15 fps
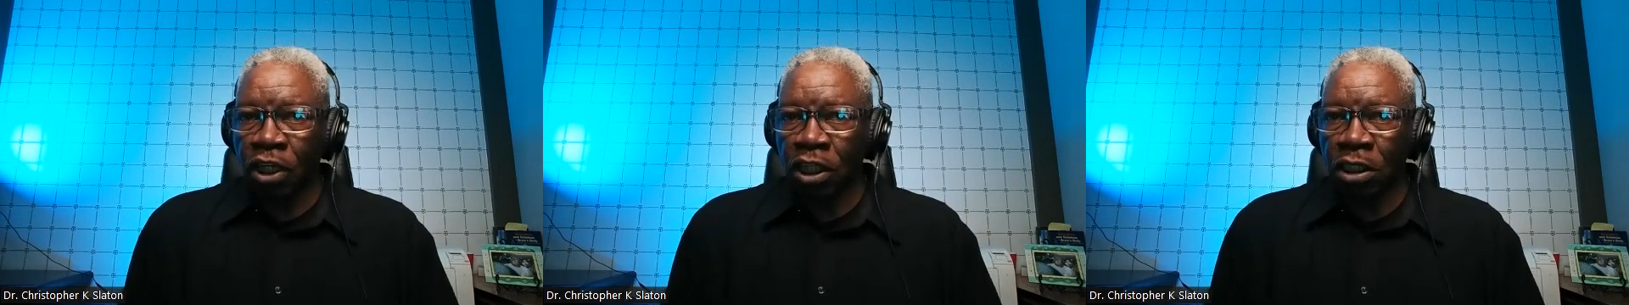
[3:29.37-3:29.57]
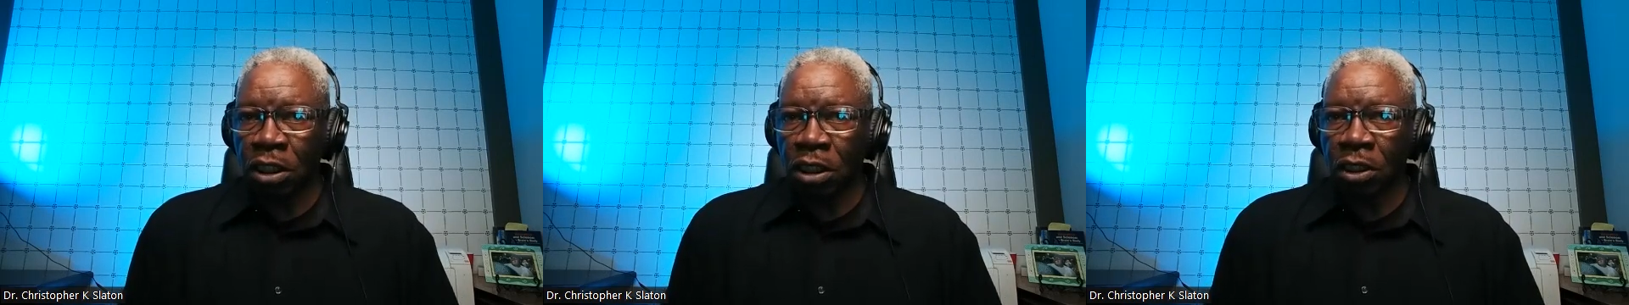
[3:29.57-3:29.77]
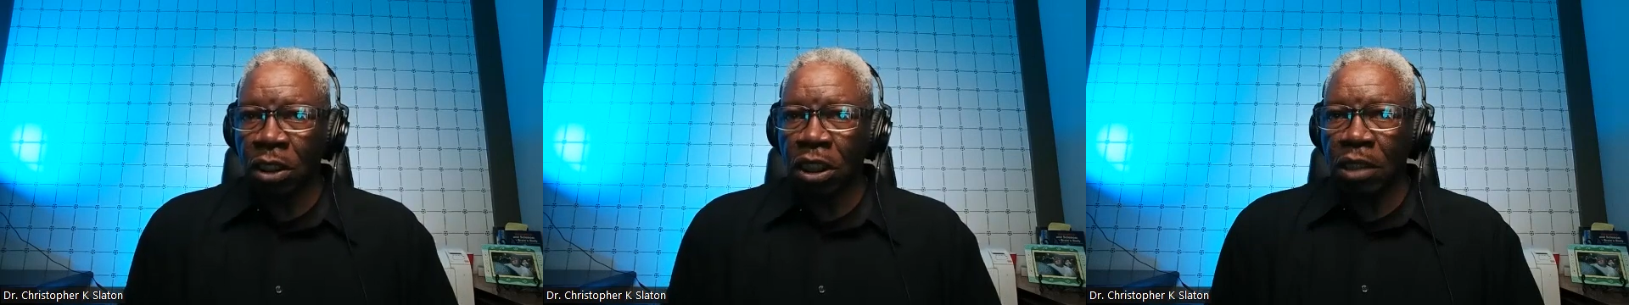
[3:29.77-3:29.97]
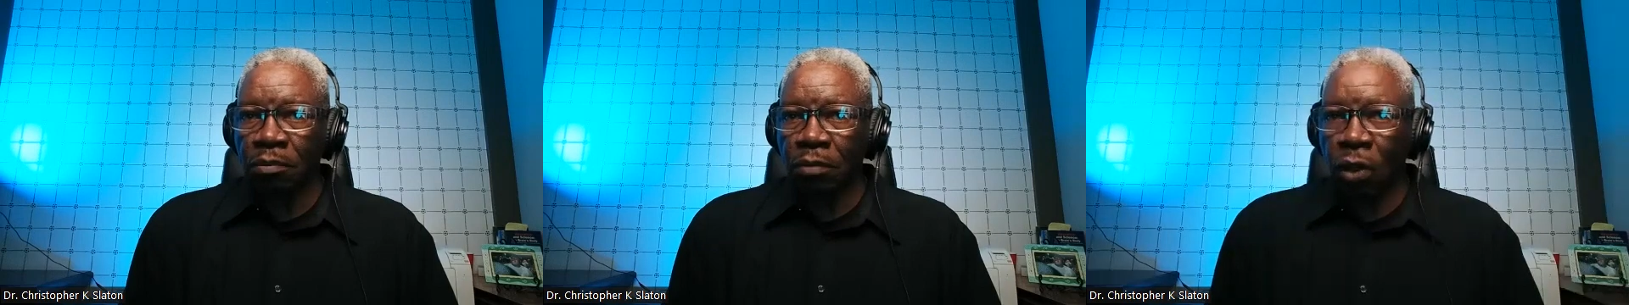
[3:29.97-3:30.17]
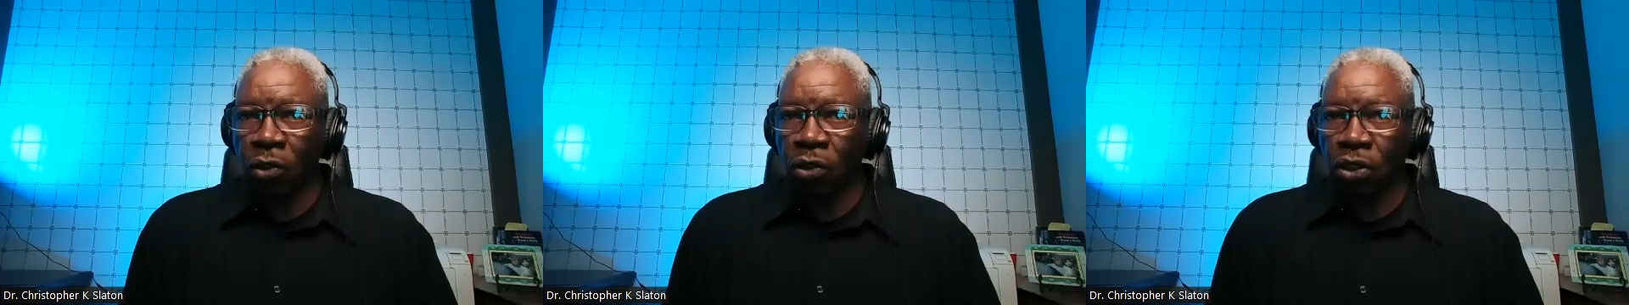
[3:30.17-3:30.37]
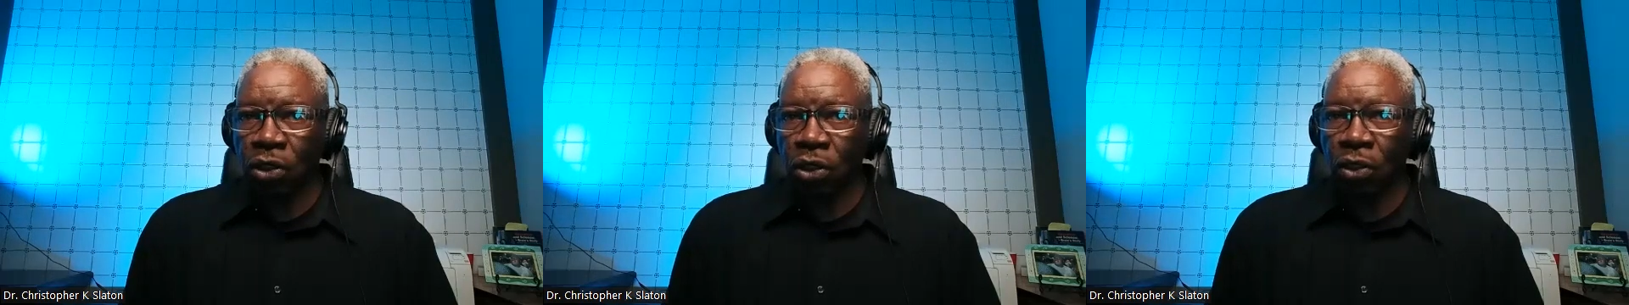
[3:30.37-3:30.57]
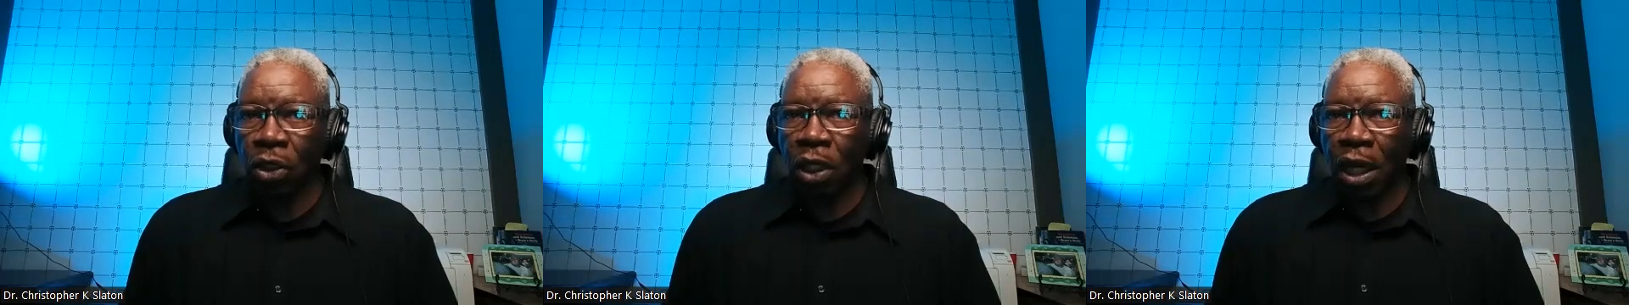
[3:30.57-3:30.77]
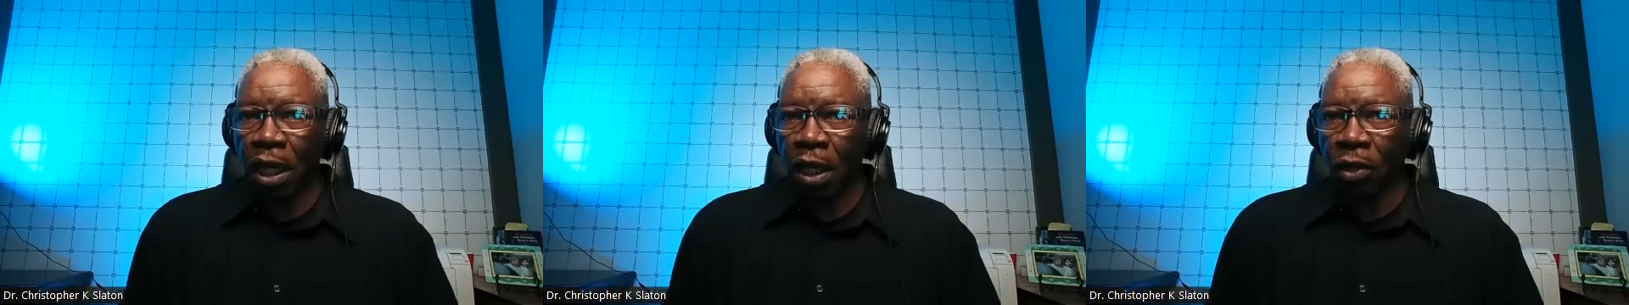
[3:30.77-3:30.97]
physical,
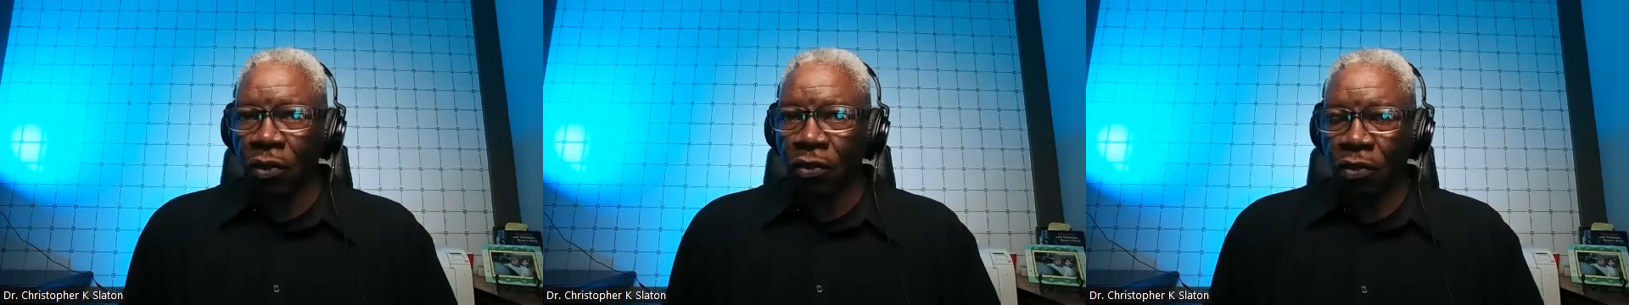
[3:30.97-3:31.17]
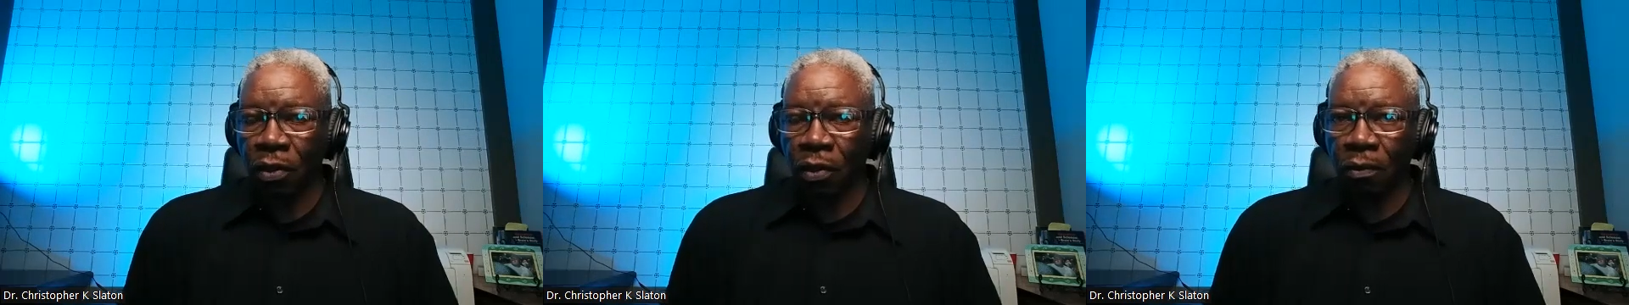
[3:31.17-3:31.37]
emotional health,